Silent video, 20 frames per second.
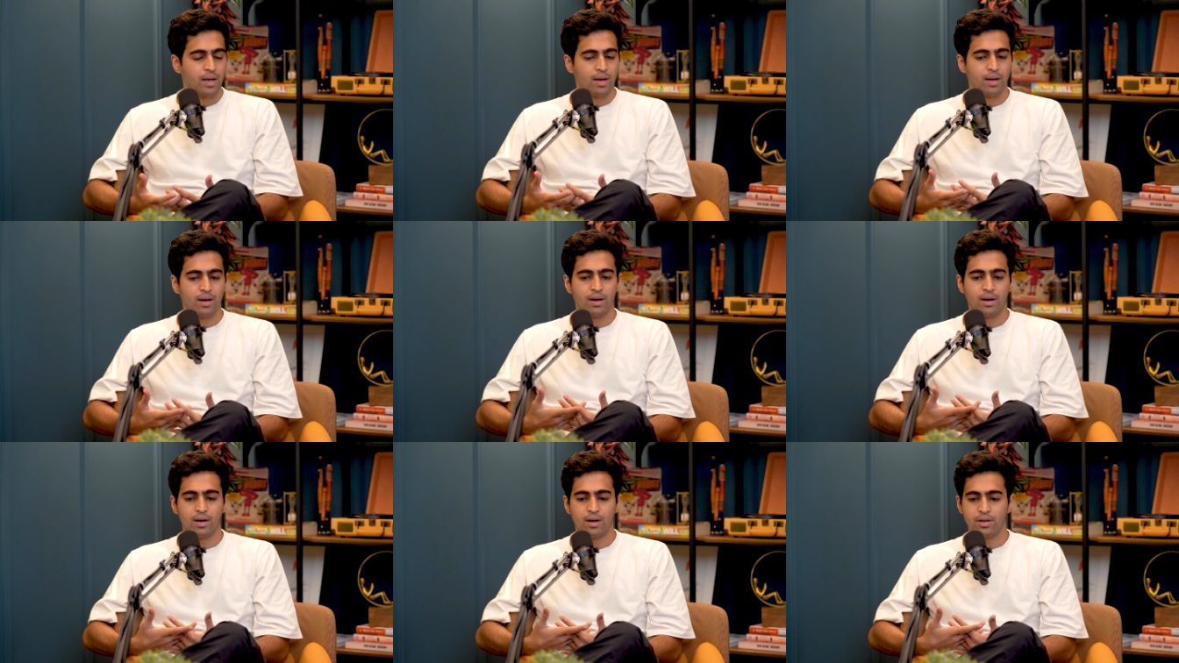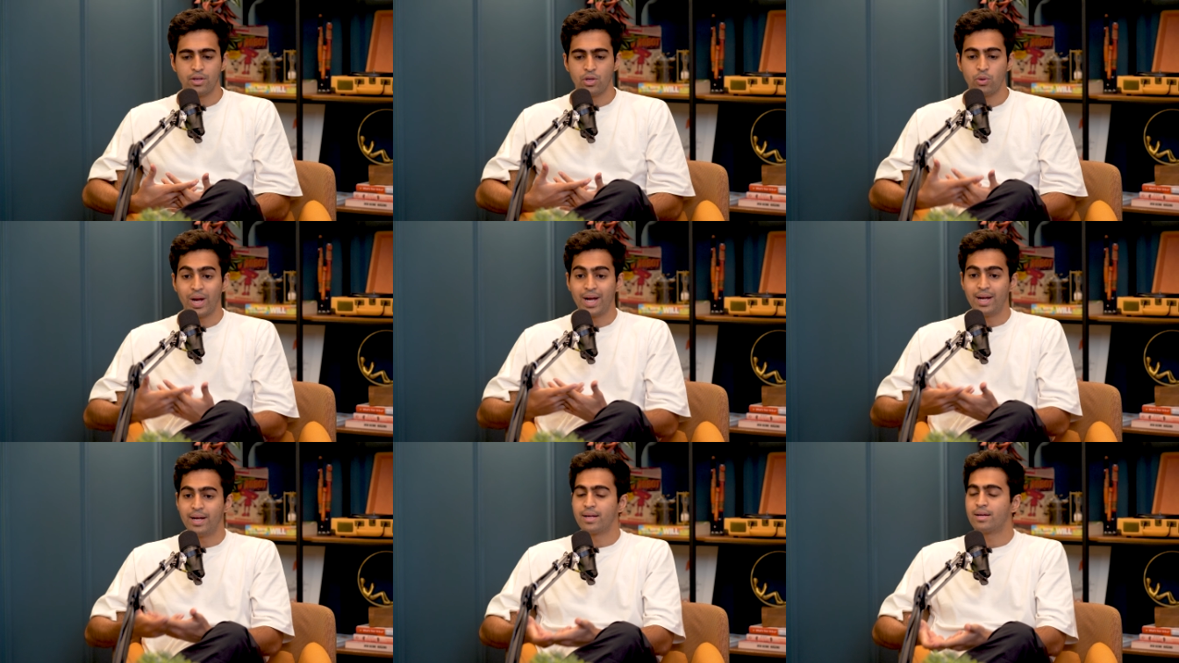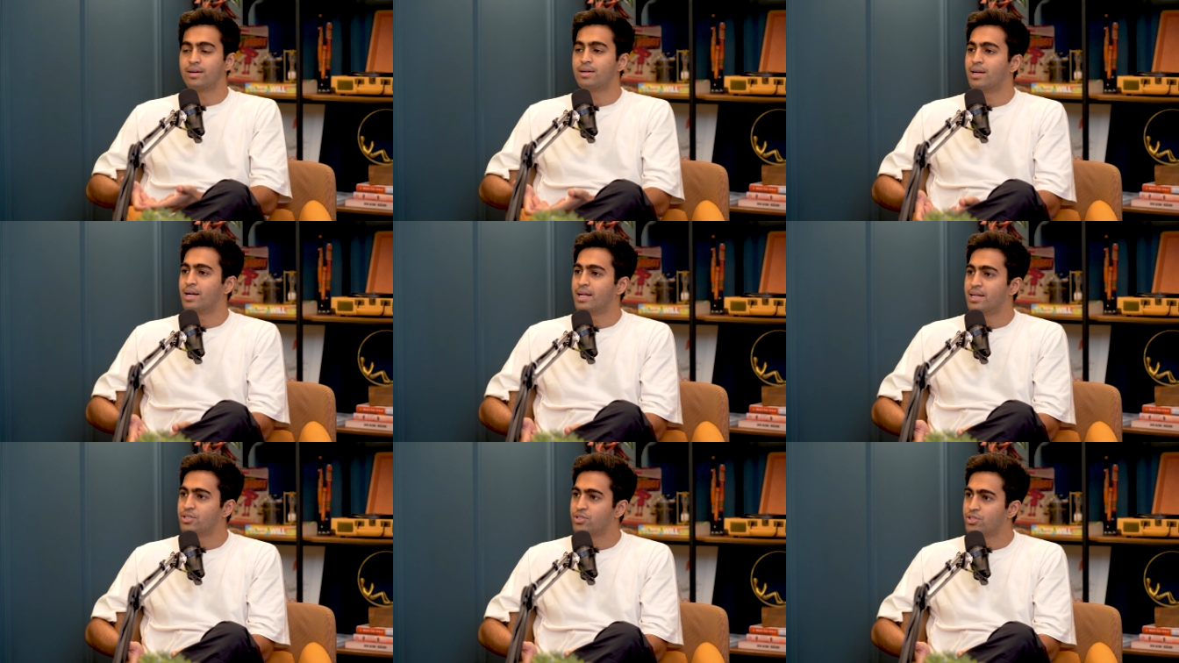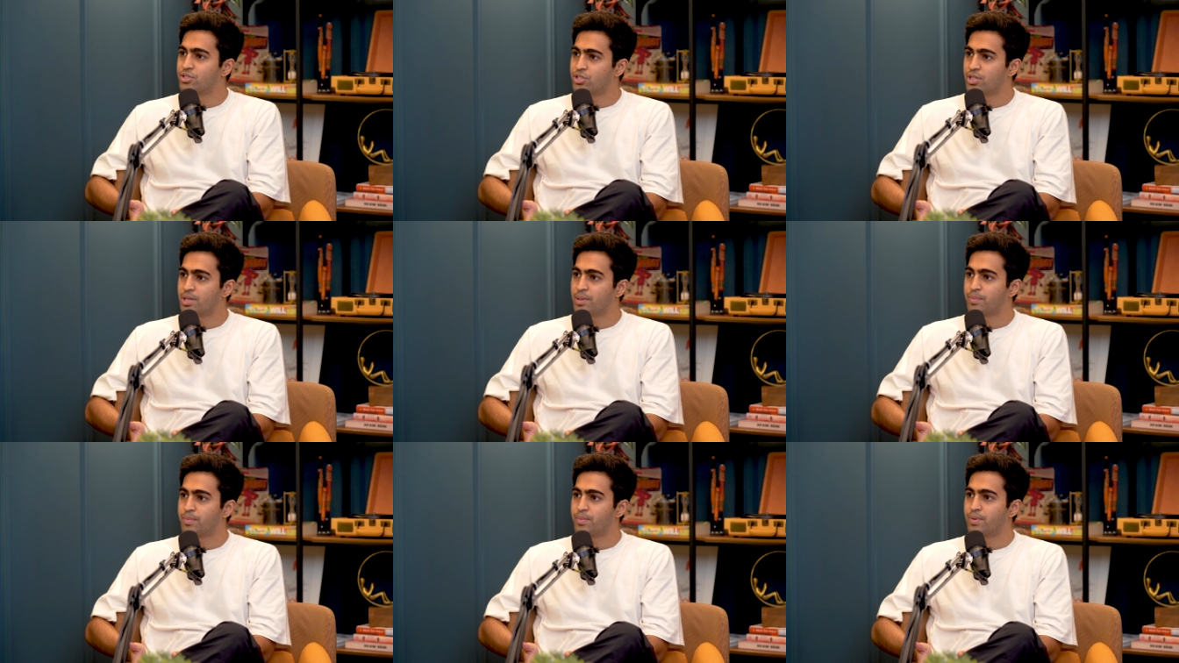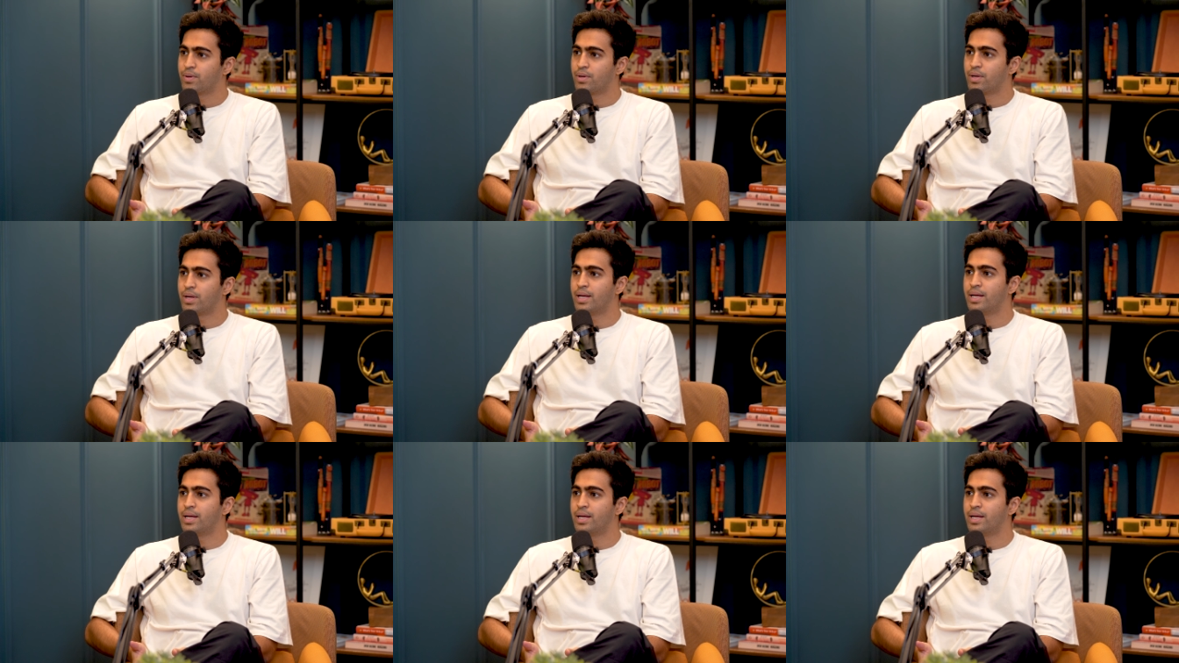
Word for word: uh, you know, ending a relationship,